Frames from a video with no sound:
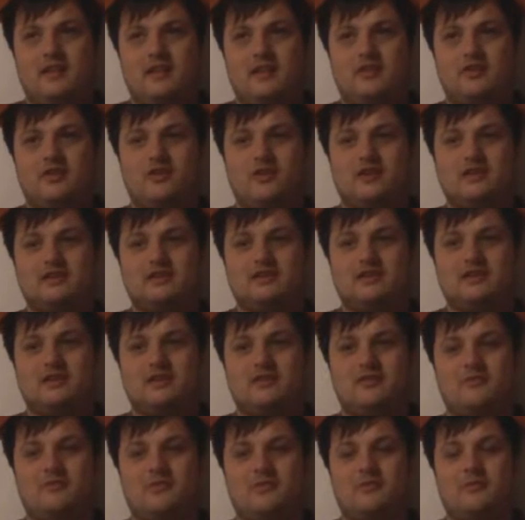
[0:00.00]
The
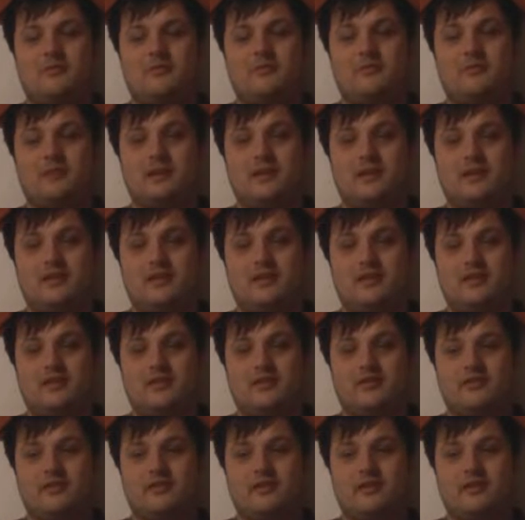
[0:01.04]
original one from
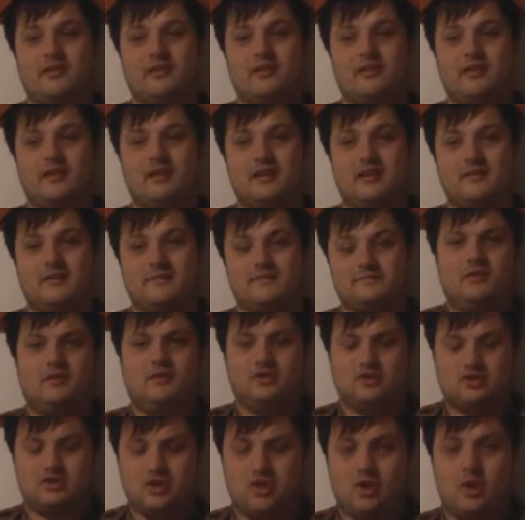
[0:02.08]
1933.
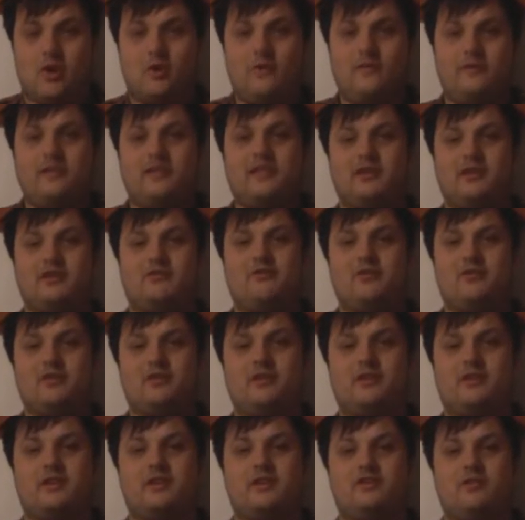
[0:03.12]
So without
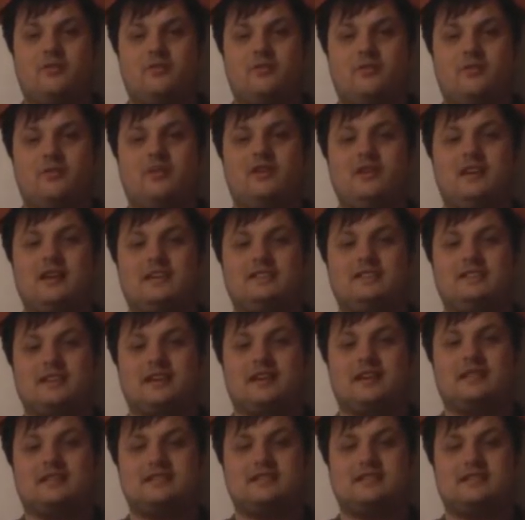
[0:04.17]
further ado, let's
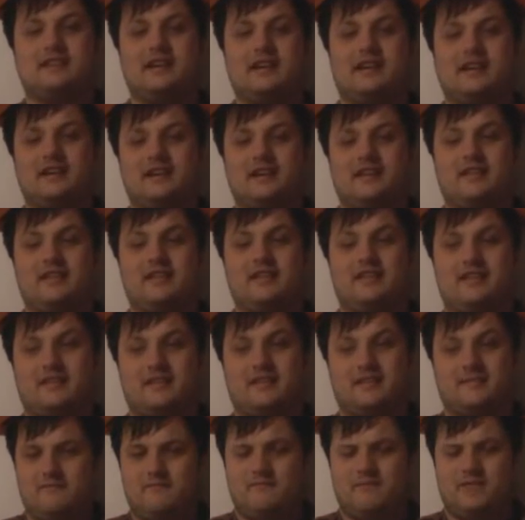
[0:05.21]
get
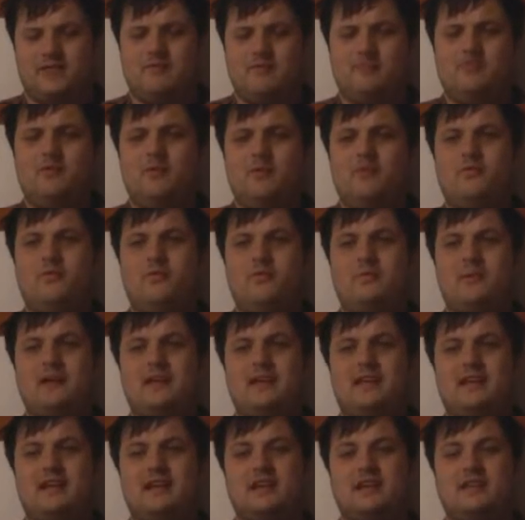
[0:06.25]
started. The movie
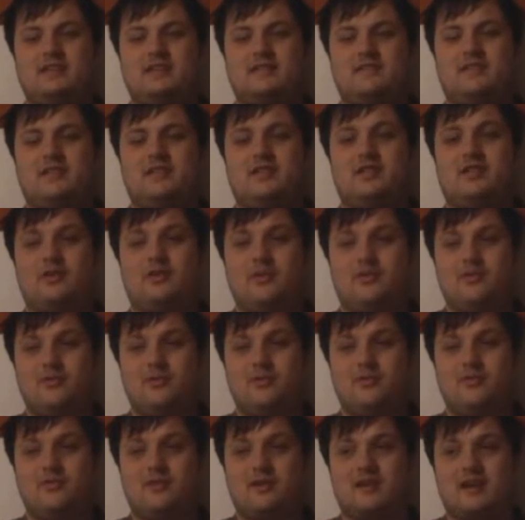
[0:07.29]
begins with
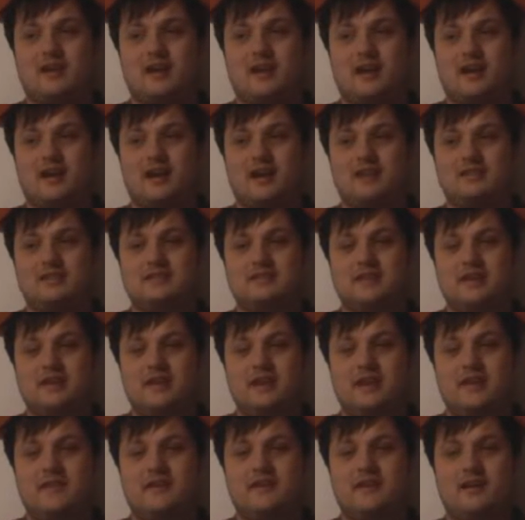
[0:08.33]
two guys
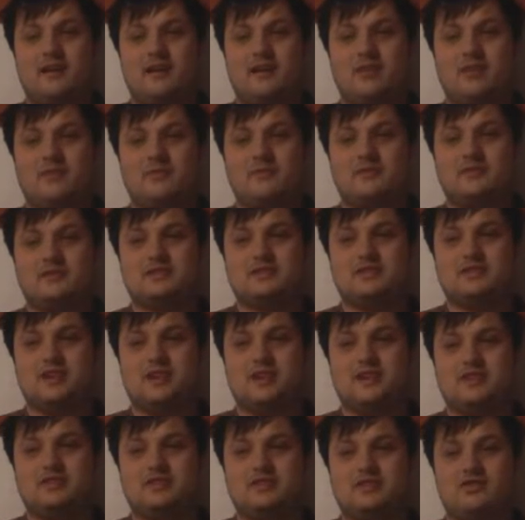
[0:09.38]
having a
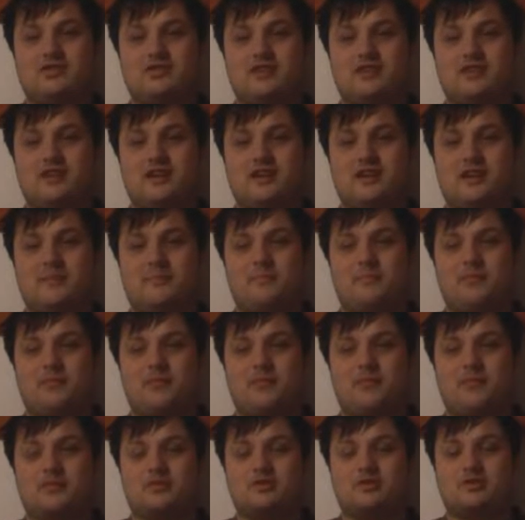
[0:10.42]
conversation near a
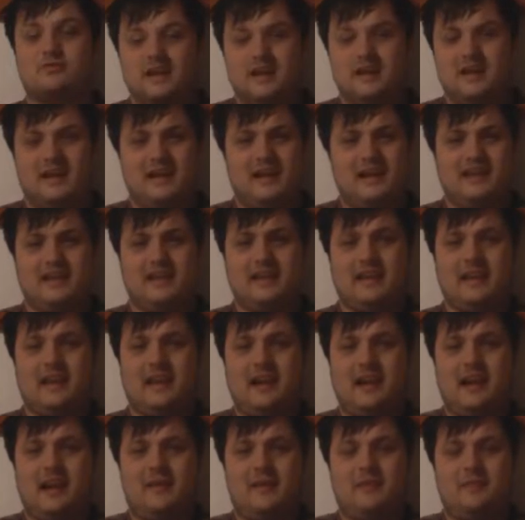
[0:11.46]
boat. And the
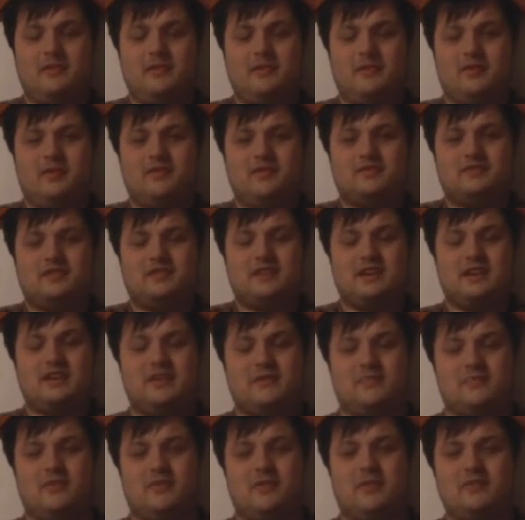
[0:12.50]
captain of
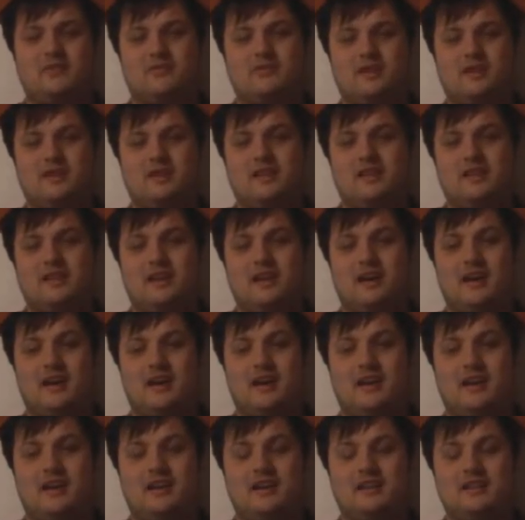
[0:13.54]
said boat
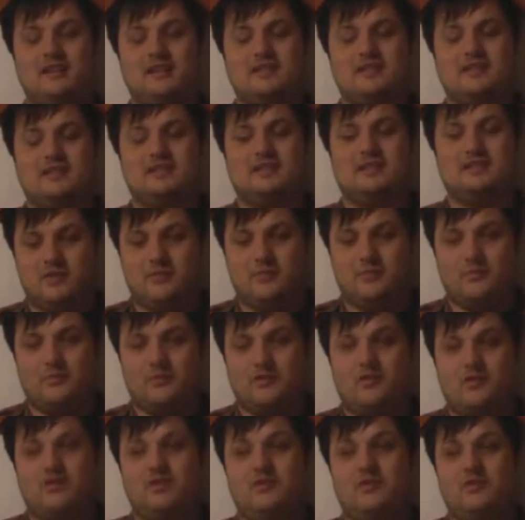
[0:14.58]
tells
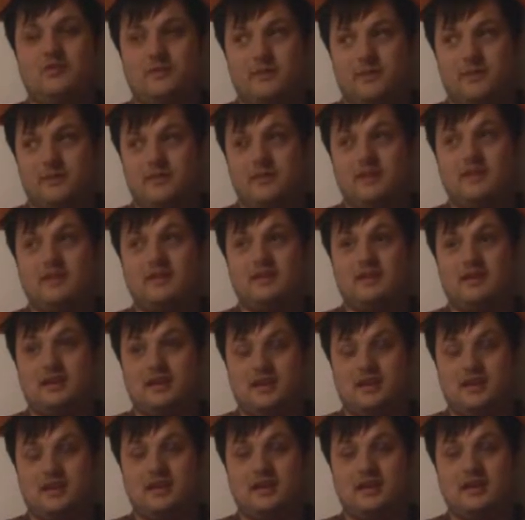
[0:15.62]
one of them that he
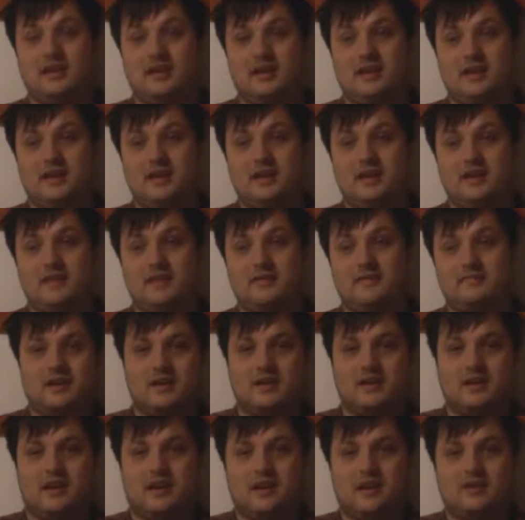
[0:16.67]
can
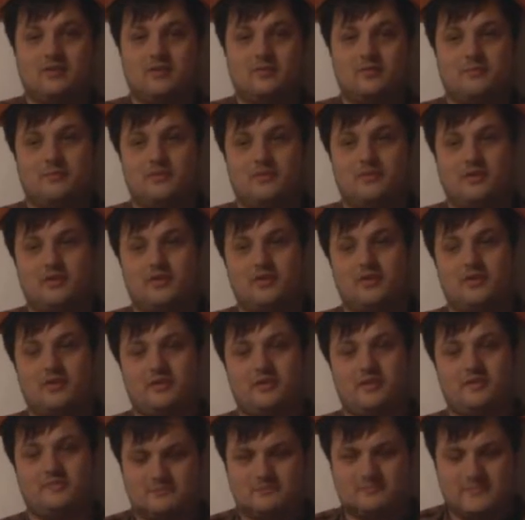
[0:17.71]
get on
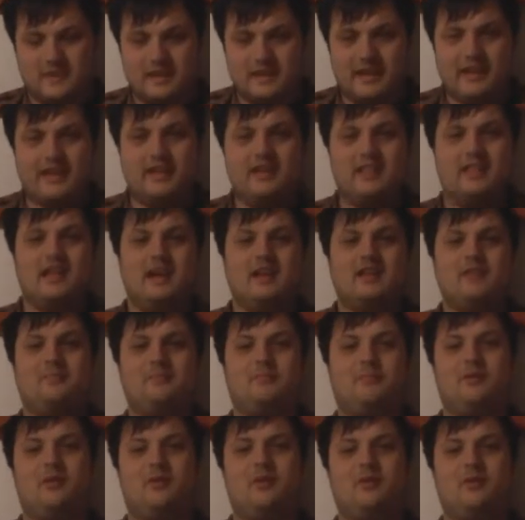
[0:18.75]
board. In that
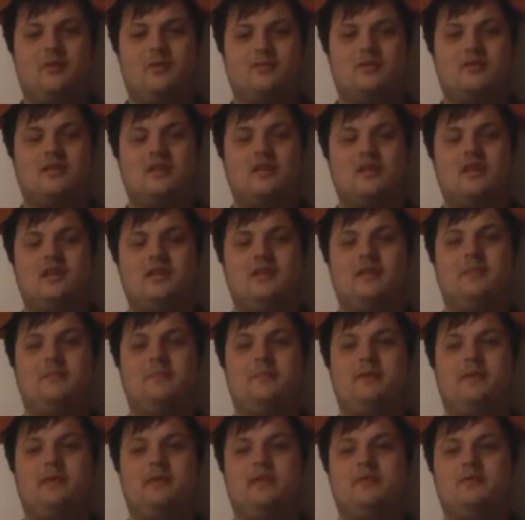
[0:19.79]
boat,
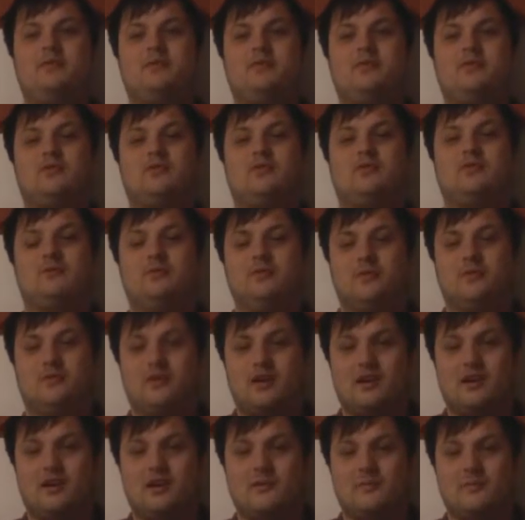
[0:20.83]
the people
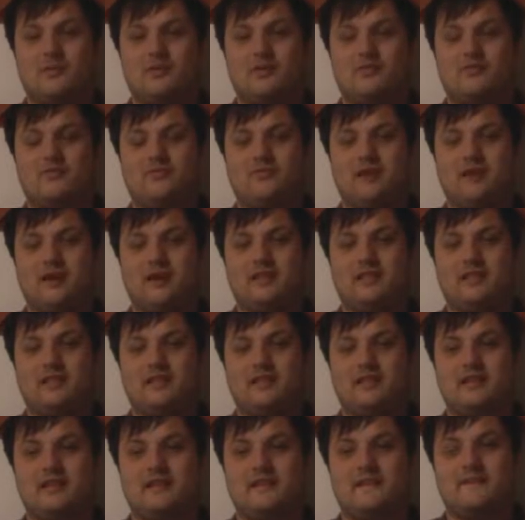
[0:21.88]
talk about
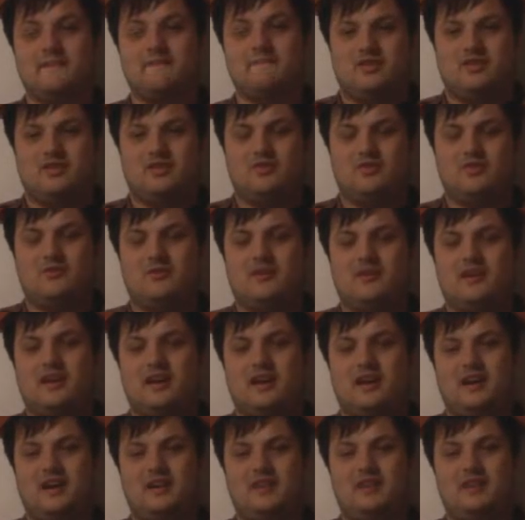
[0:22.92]
wanting to
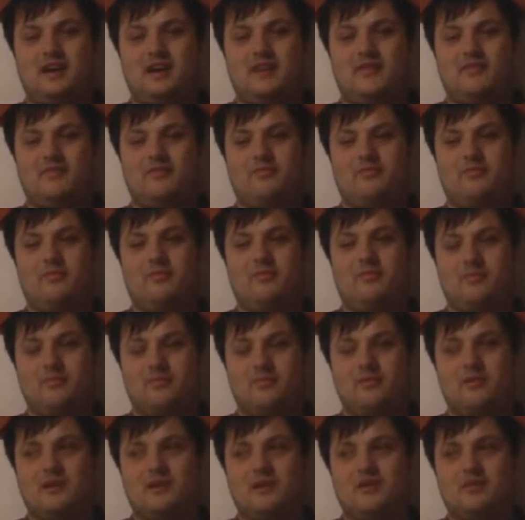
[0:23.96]
get a
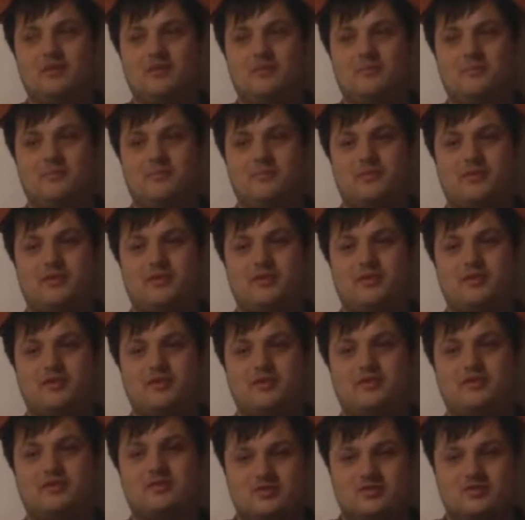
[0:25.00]
woman on
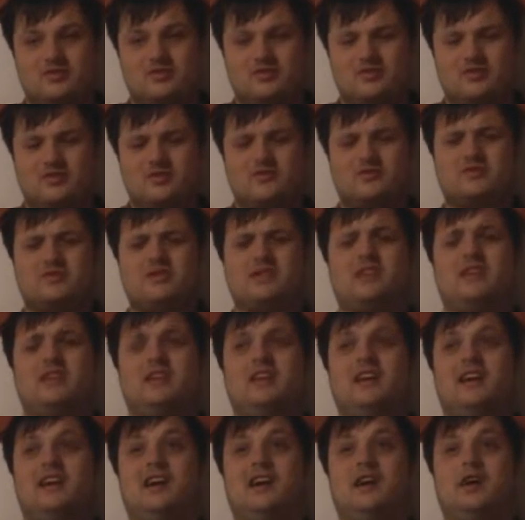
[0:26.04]
board so she
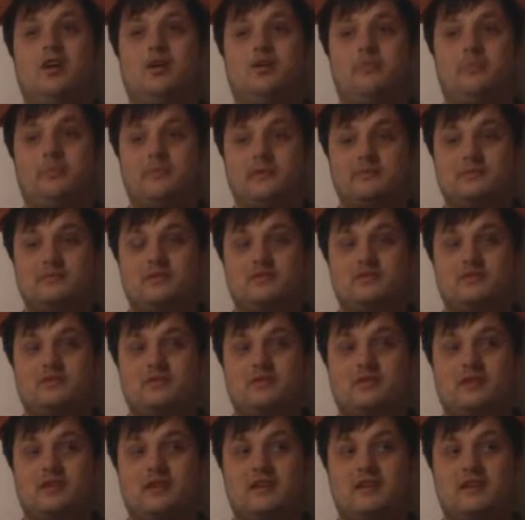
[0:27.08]
can help them
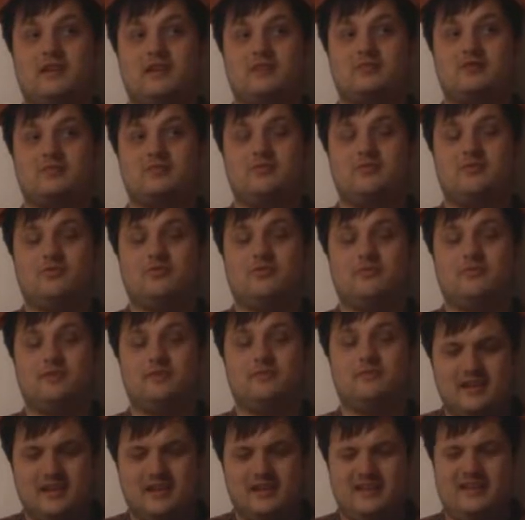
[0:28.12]
shoot the next
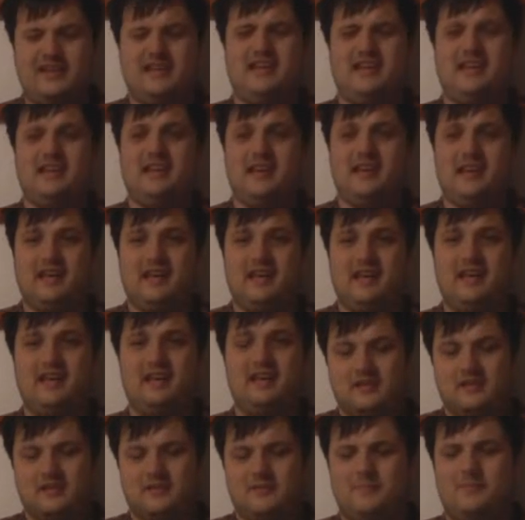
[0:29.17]
movie. Yeah,
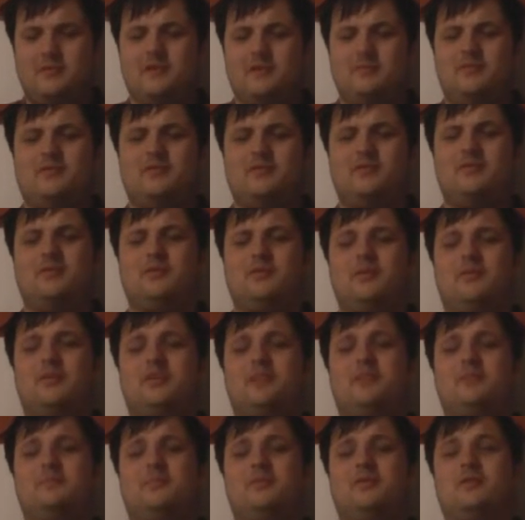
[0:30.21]
the people on
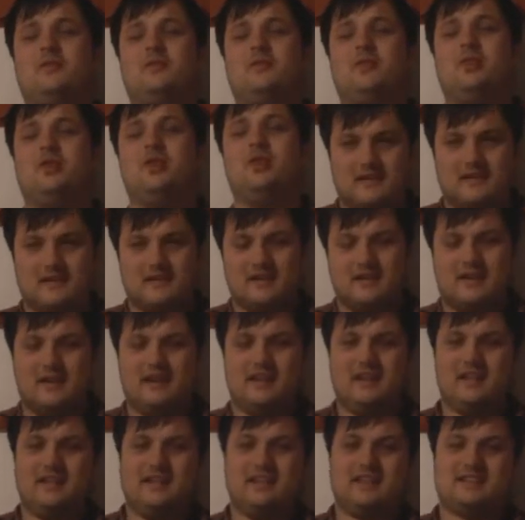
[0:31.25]
that boat
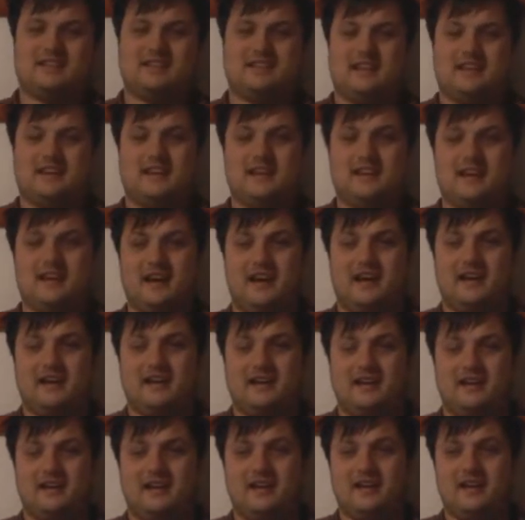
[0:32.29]
aren't exactly
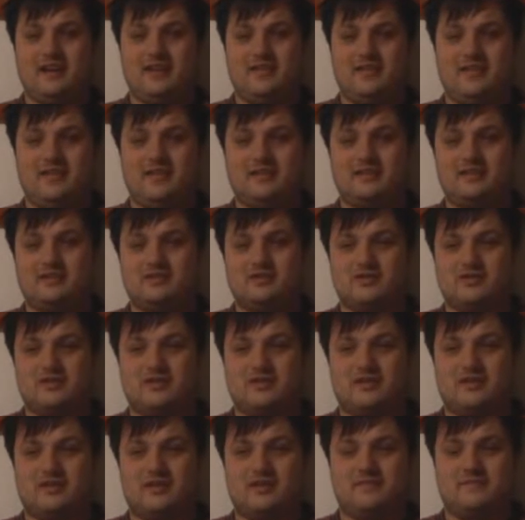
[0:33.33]
agreeing with each
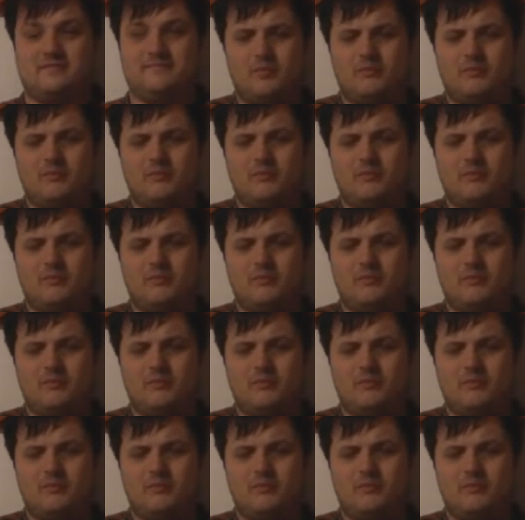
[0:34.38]
other.